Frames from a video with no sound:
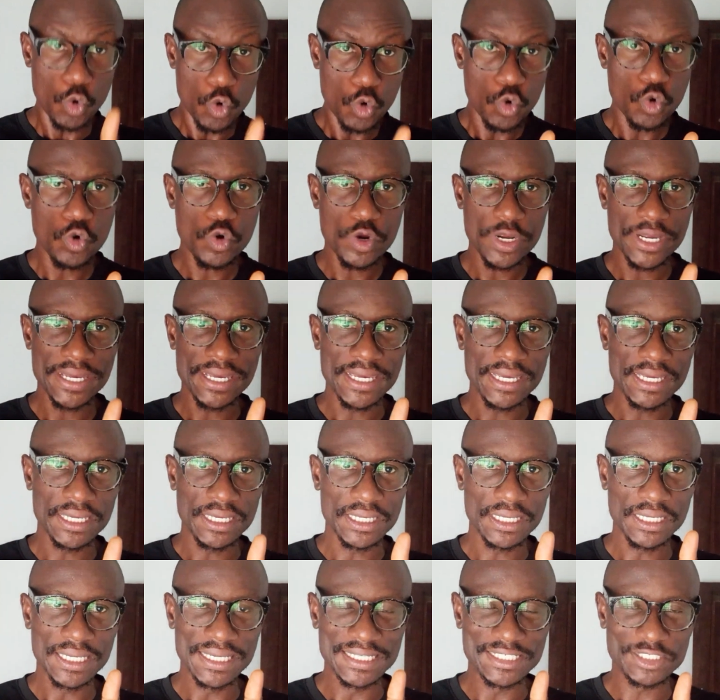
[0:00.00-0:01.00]
who
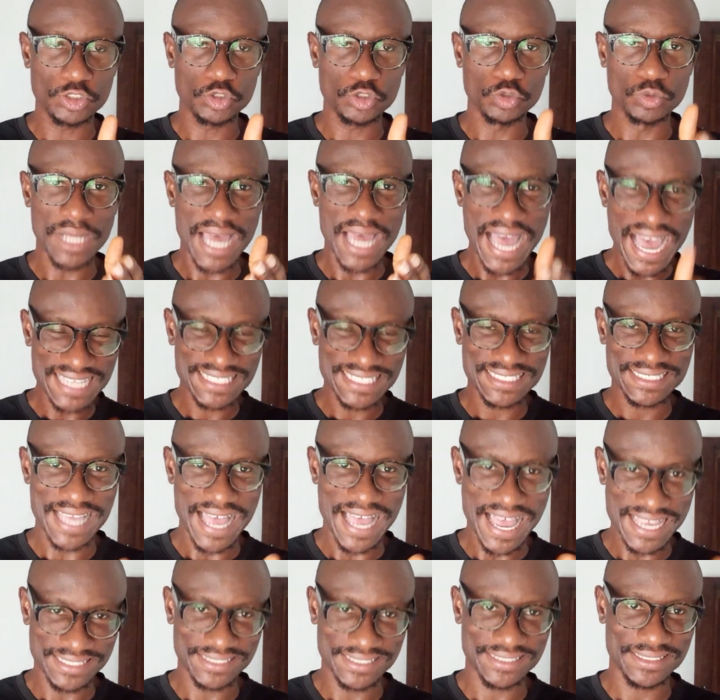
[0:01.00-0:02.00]
it should act
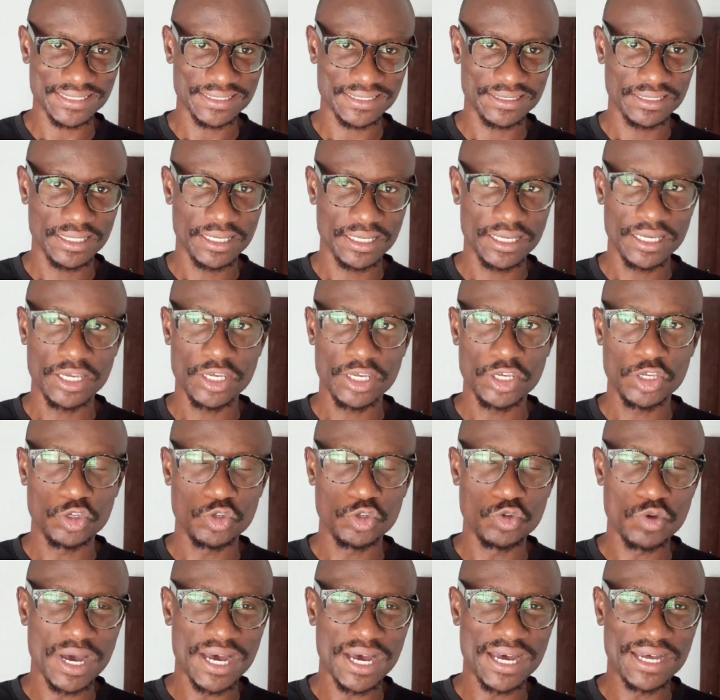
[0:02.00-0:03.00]
as,
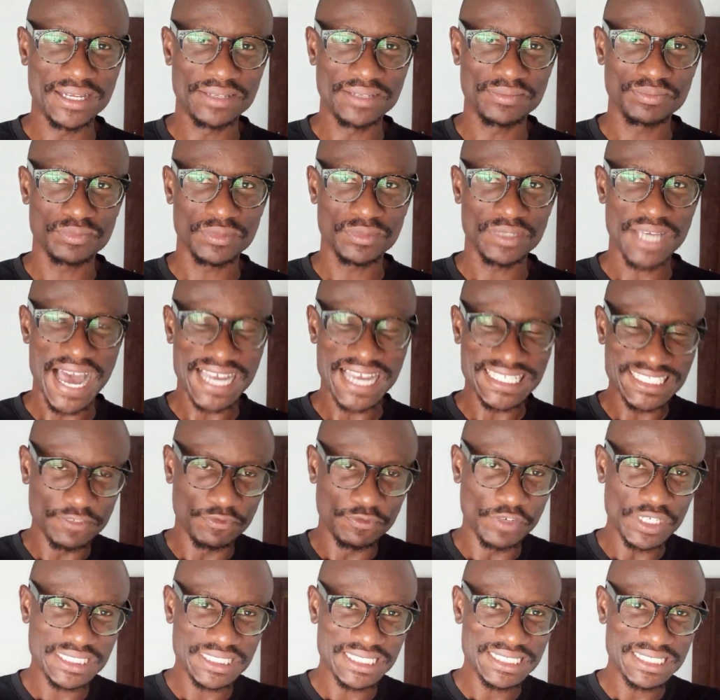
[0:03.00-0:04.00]
you are
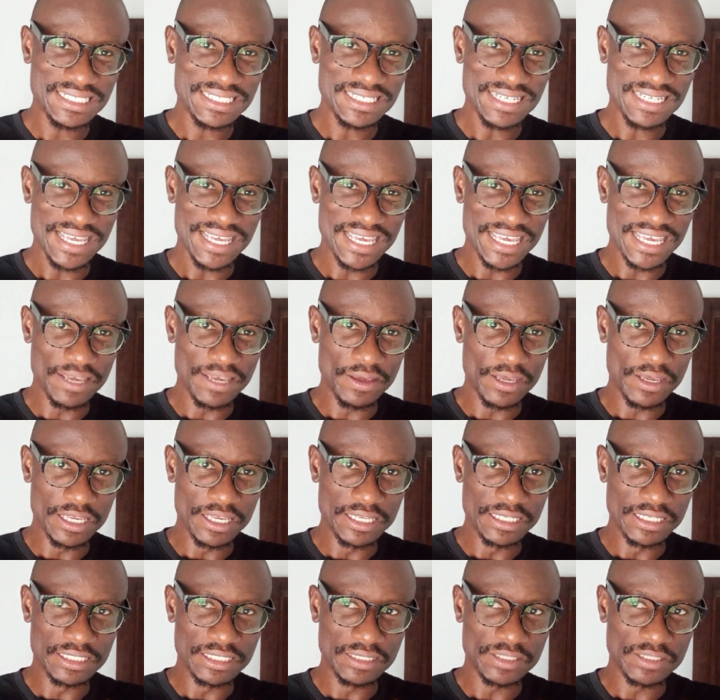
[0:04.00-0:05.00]
activating
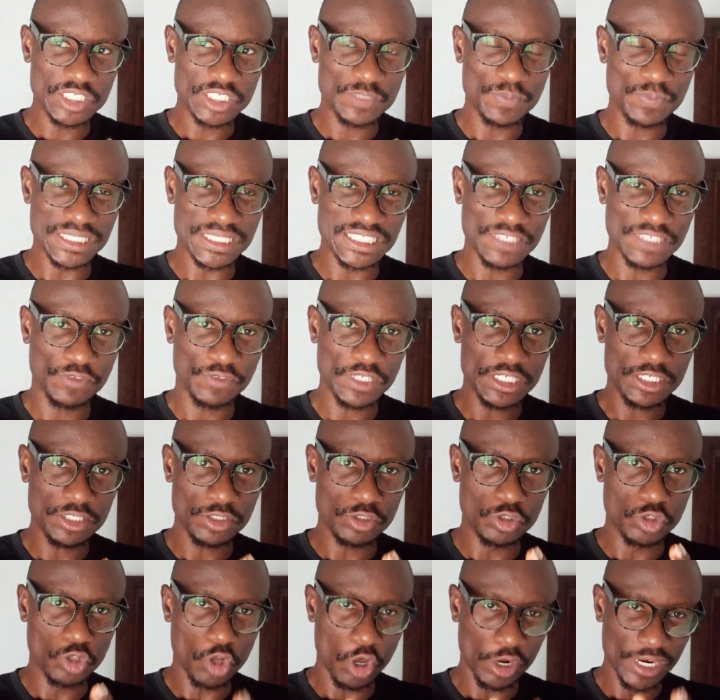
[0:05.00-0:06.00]
a specific
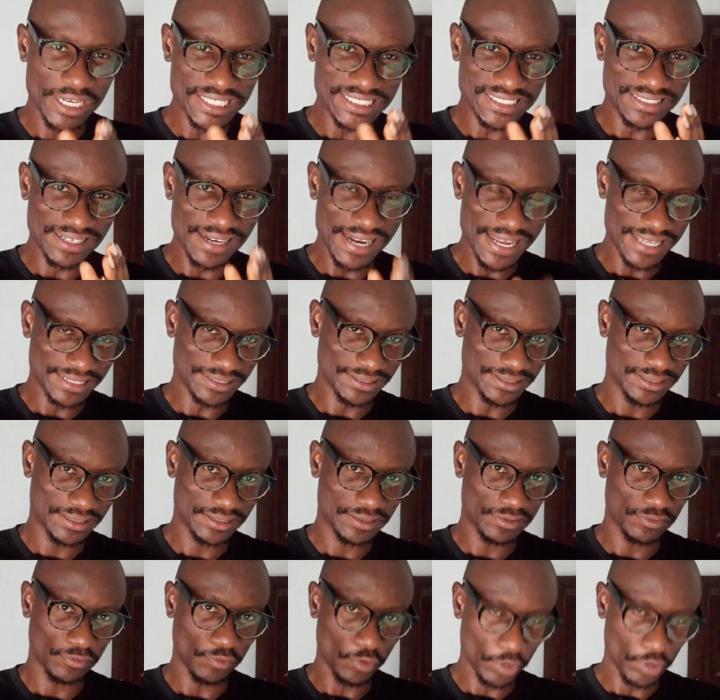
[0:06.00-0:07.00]
knowledge
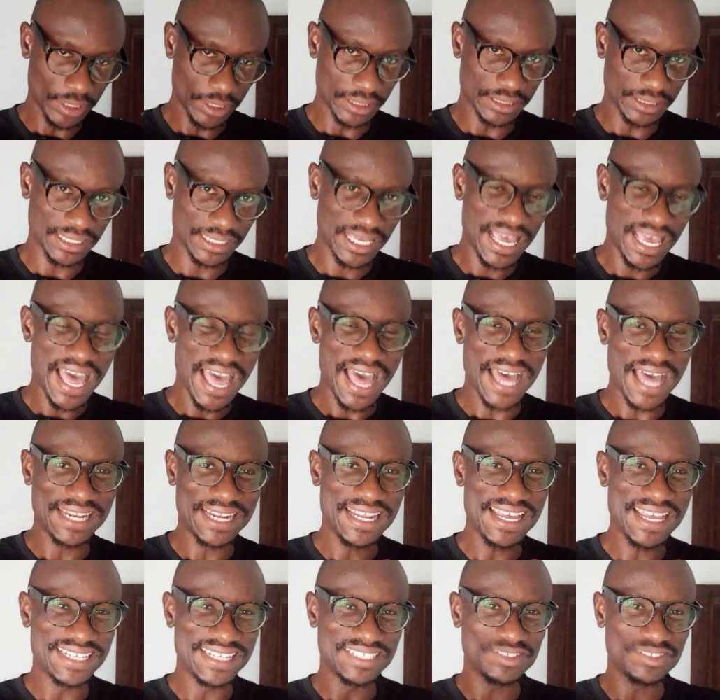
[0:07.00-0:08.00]
lens for it, and
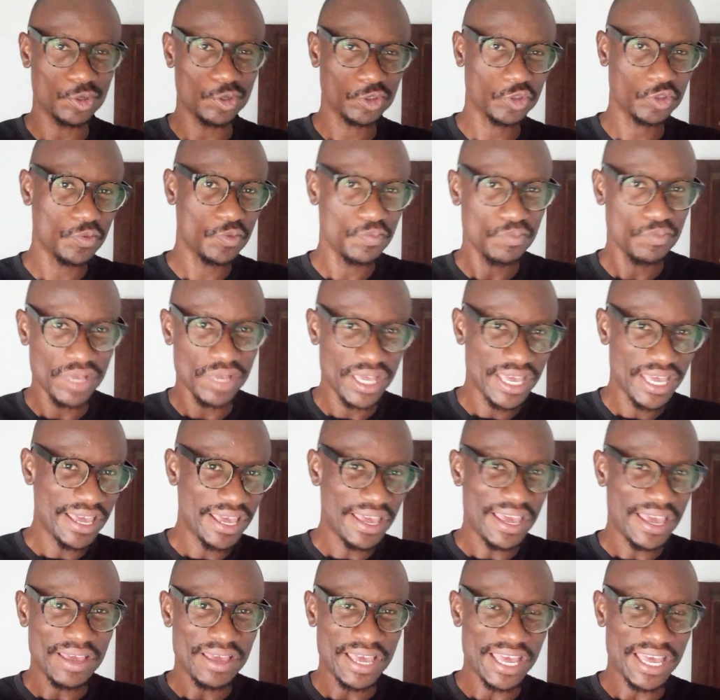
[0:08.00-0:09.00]
then it also
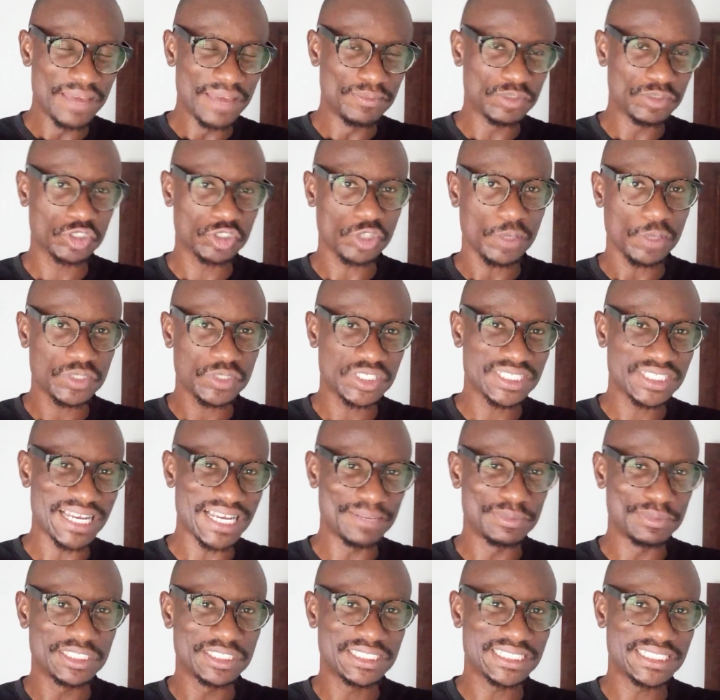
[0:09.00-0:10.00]
stops
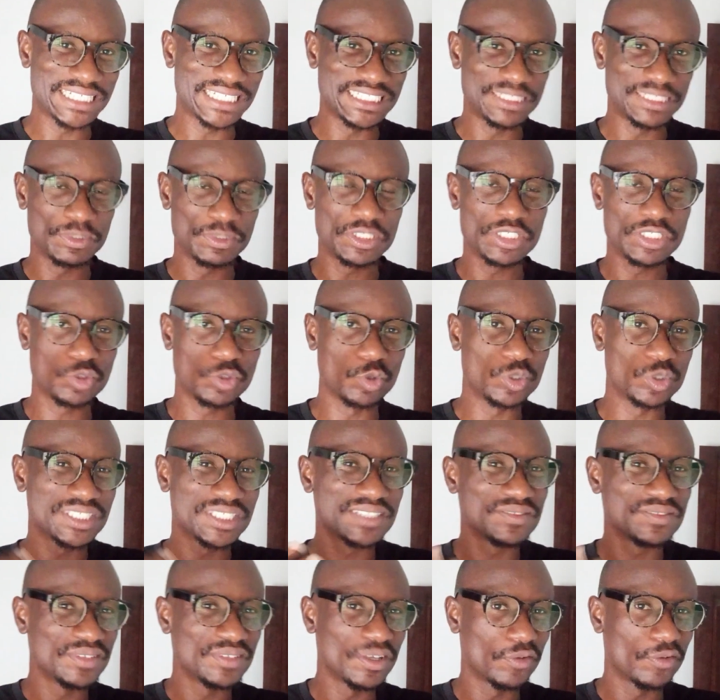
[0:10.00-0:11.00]
ChatGPT
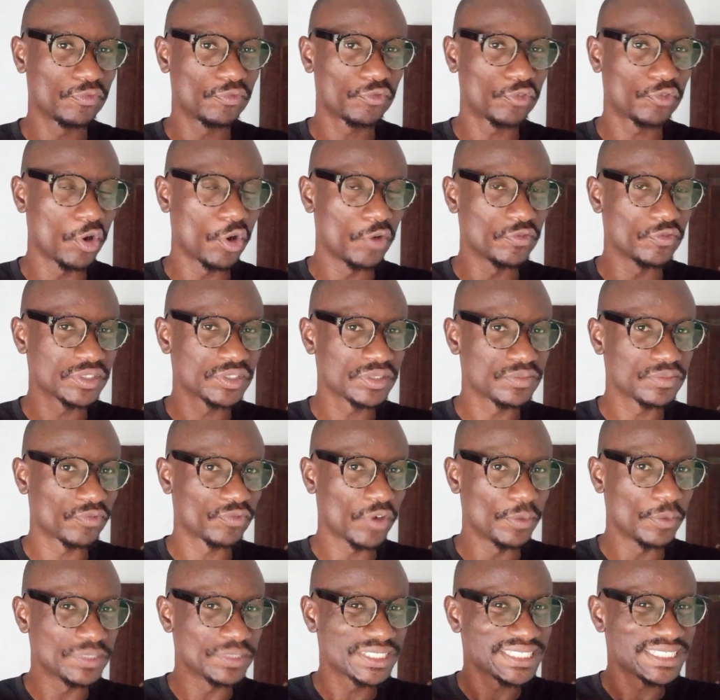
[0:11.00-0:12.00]

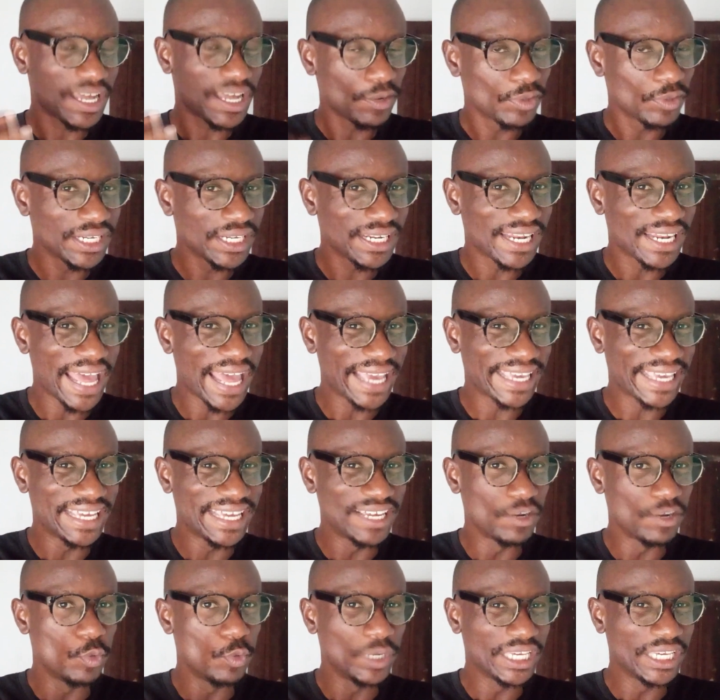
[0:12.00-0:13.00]
from sounding like
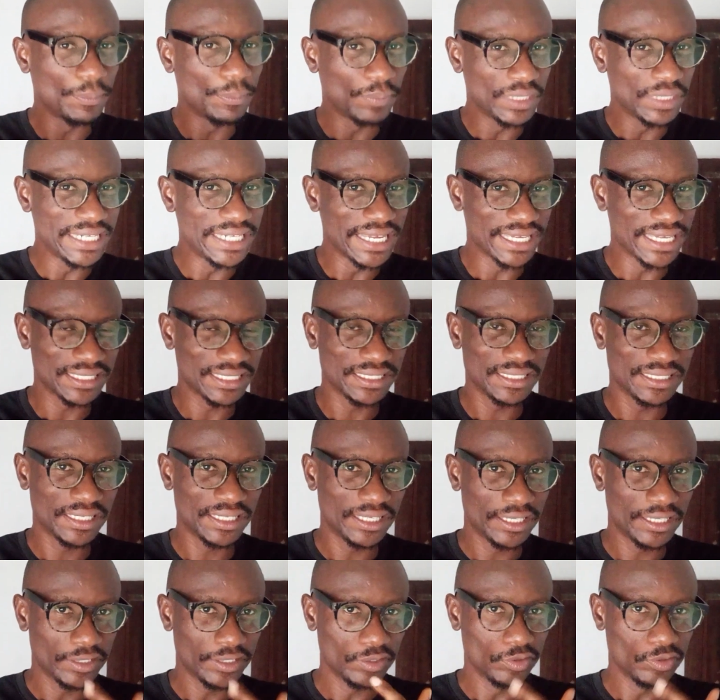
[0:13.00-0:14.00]
a Wikipedia.
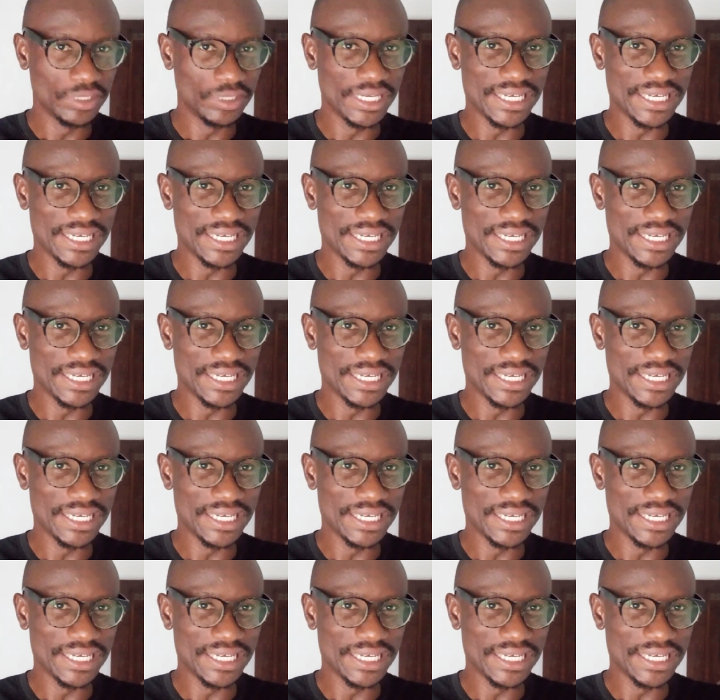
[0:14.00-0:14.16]
You